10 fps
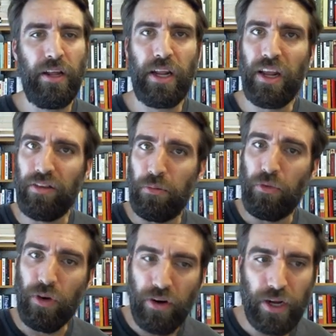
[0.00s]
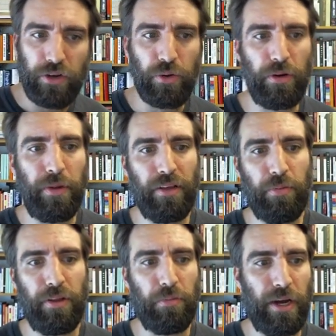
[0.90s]
And you had some more gradual
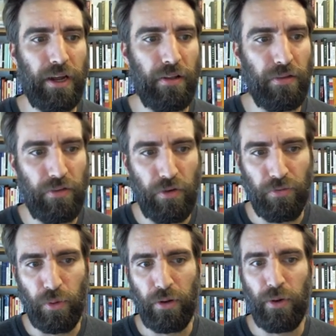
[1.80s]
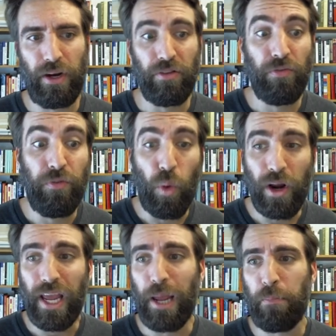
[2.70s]
debasements by 241. It's
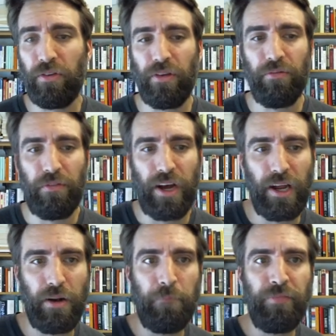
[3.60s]
48% fine.